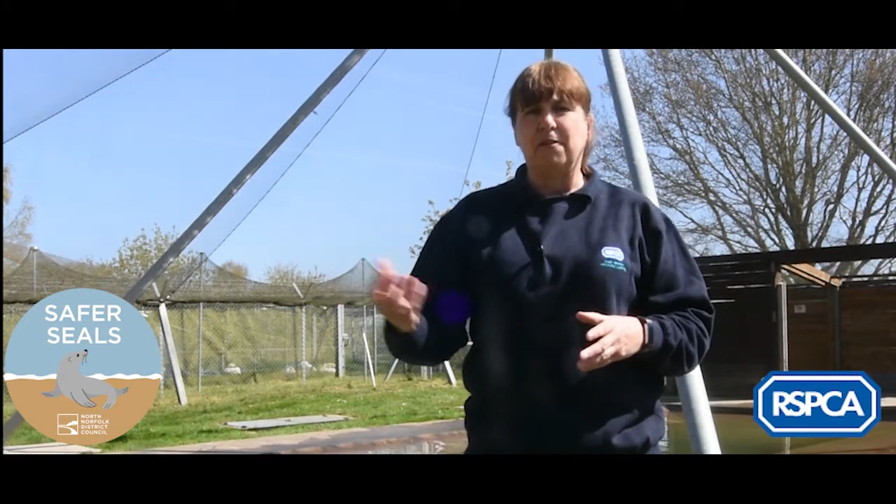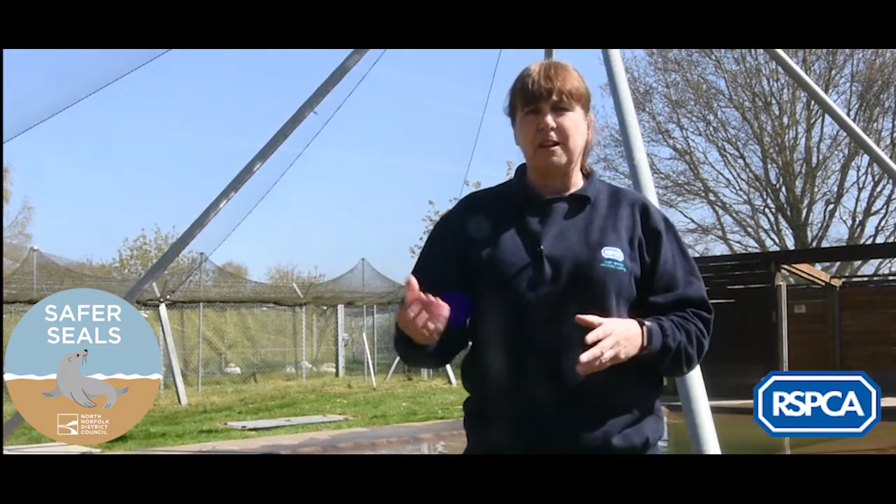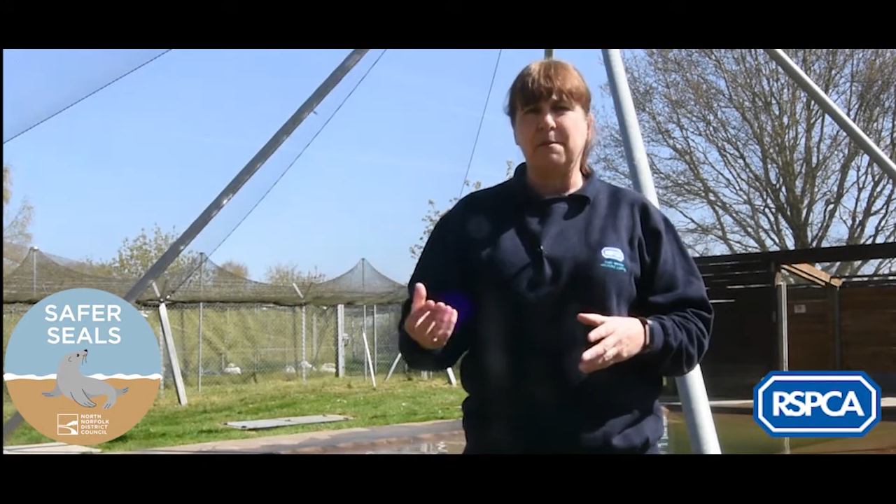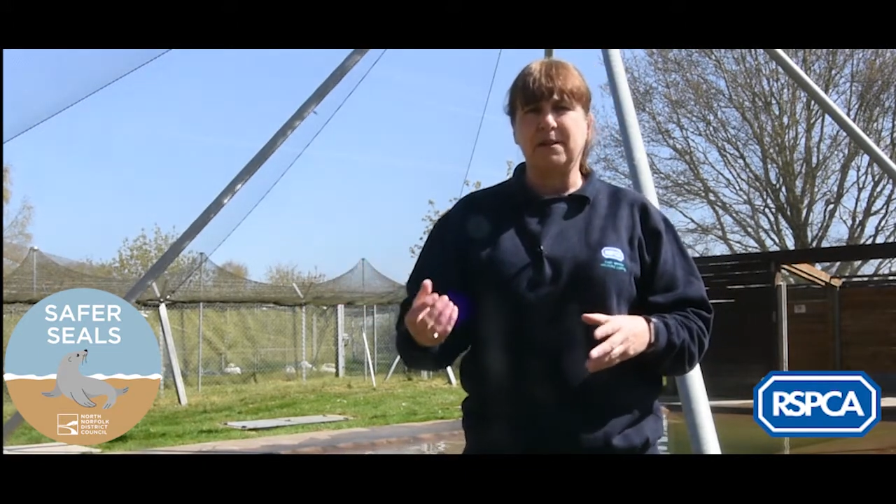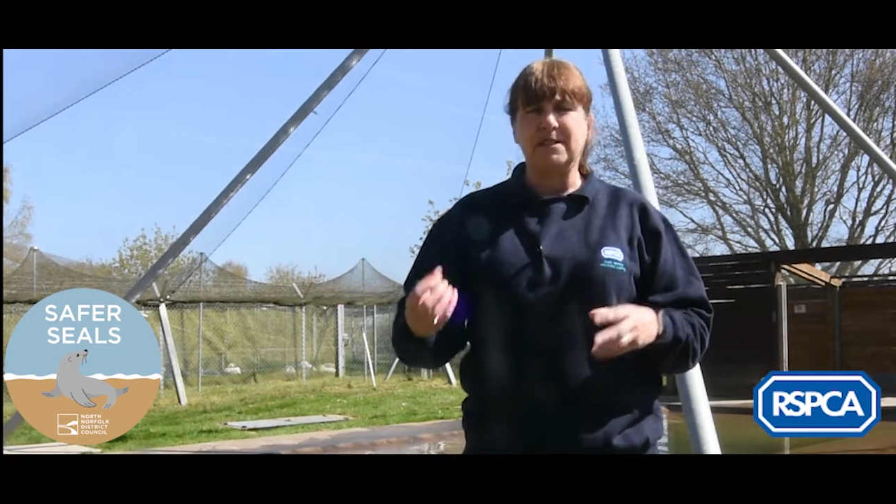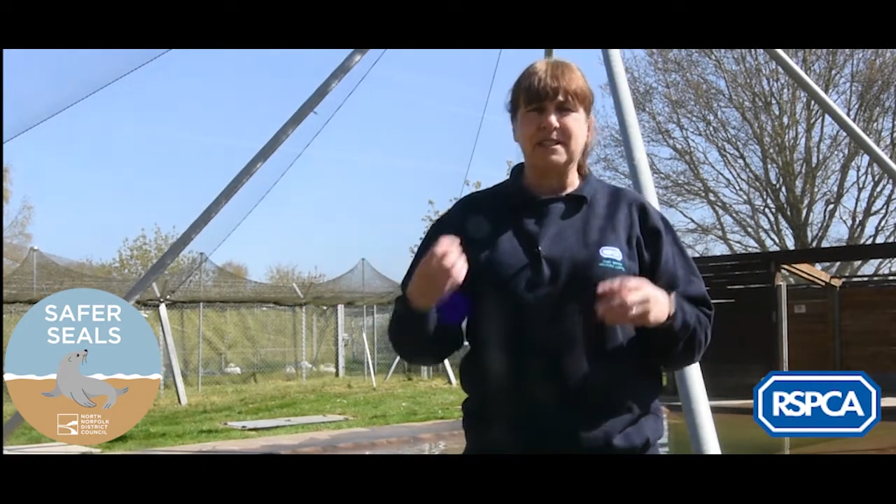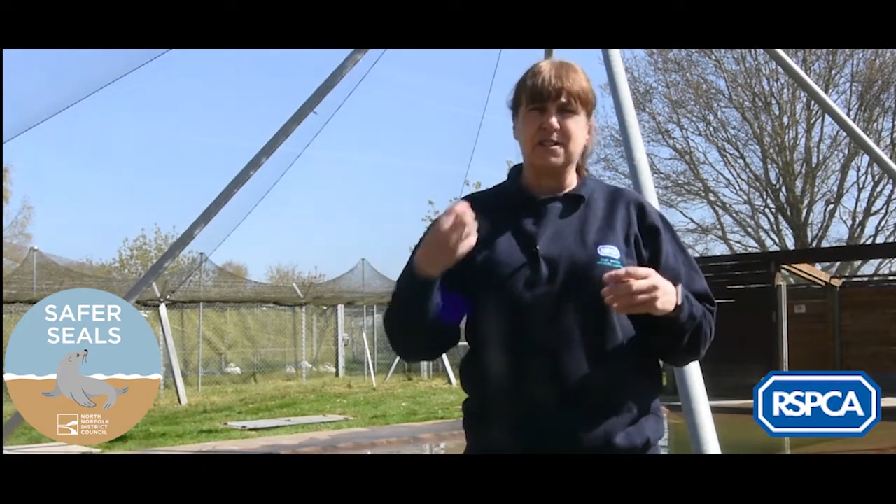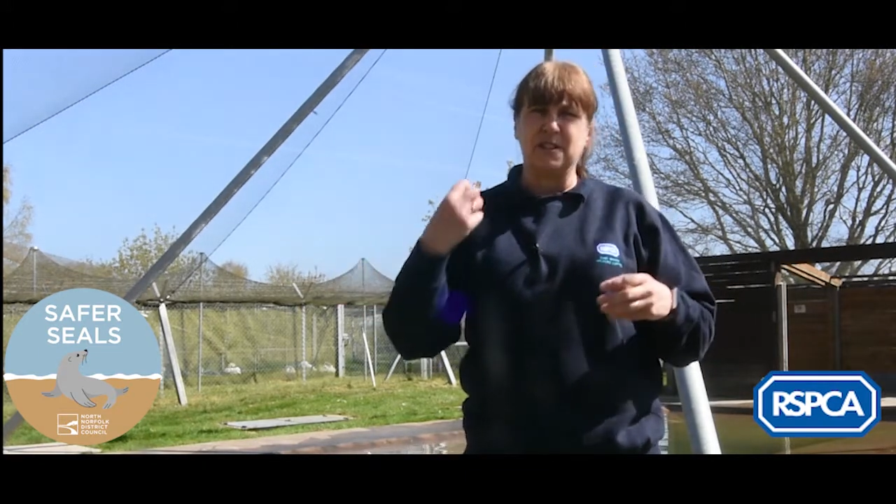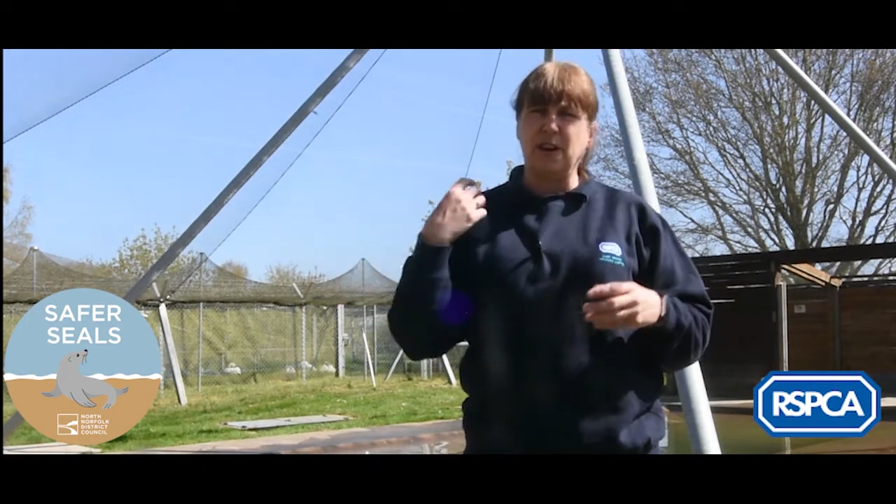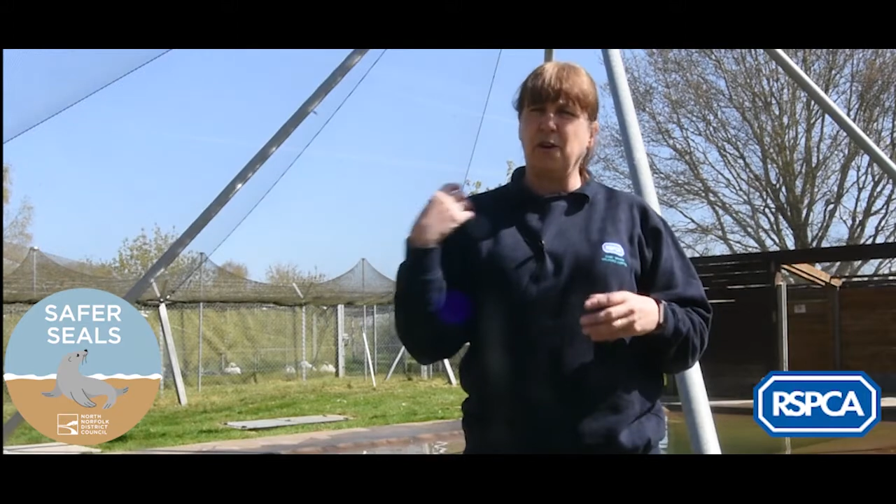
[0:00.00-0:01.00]
antibiotics,
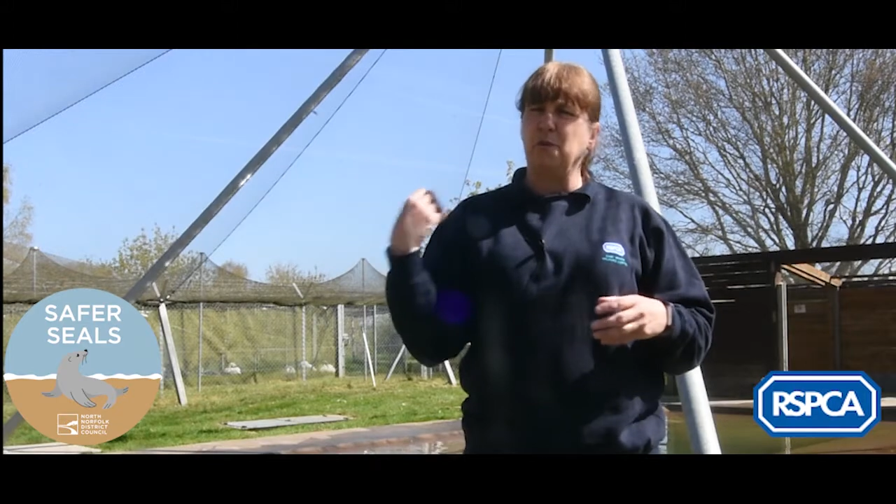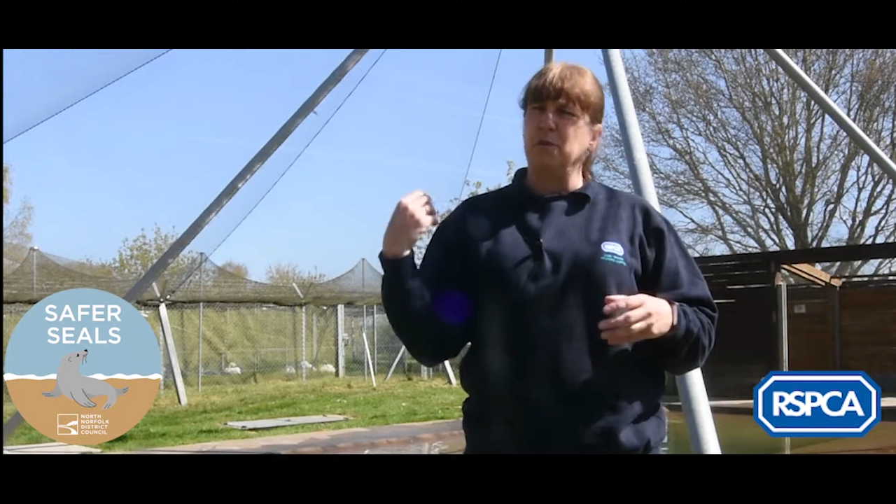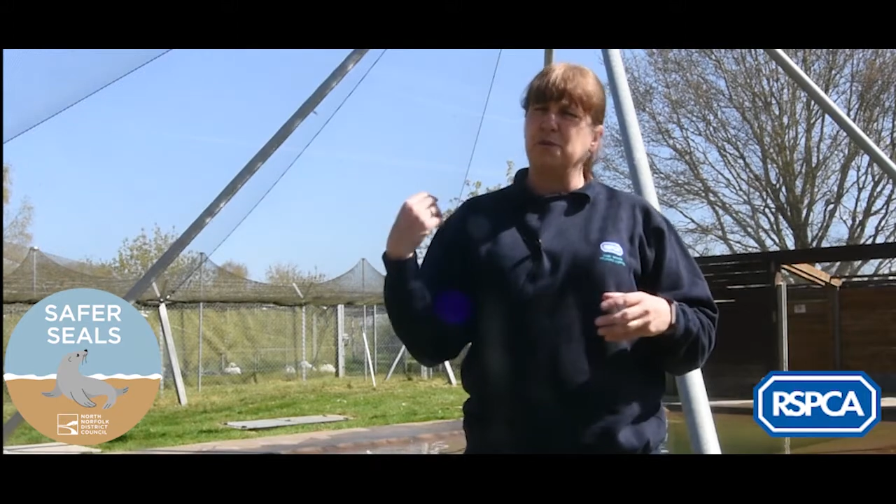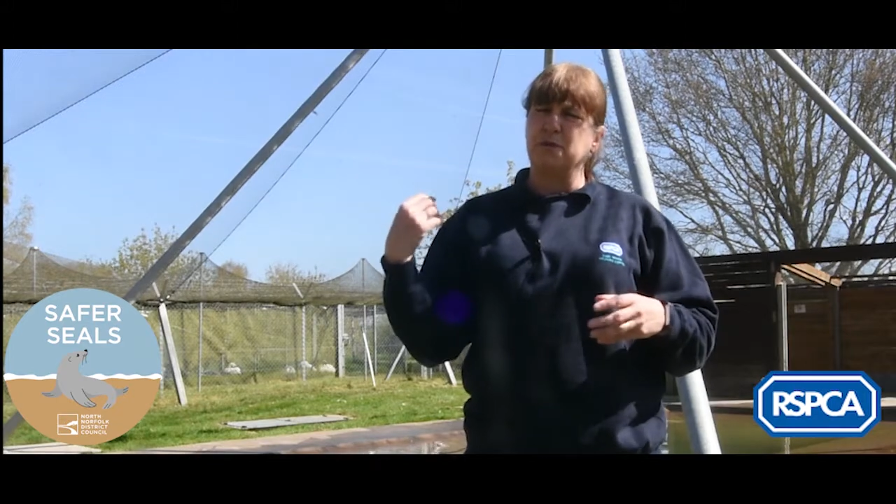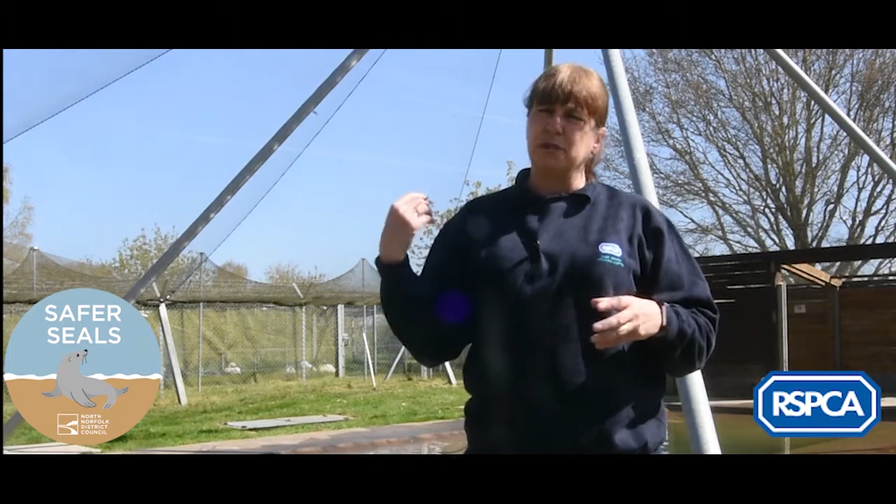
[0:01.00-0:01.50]
because her wounds were